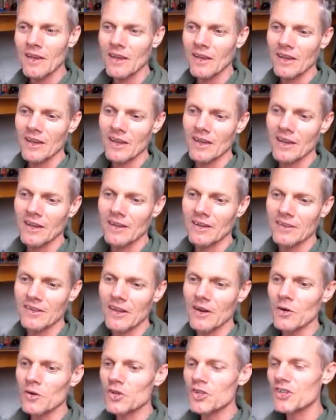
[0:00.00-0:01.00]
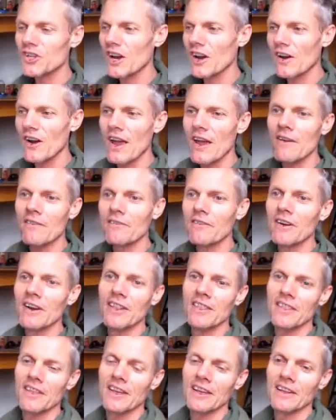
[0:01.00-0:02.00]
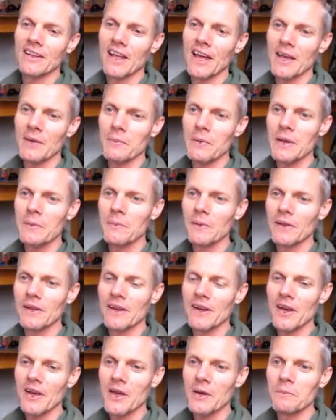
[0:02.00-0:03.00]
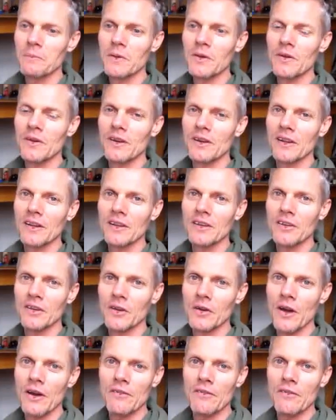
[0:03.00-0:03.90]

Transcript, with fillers: and they don't share everything like people in a community do.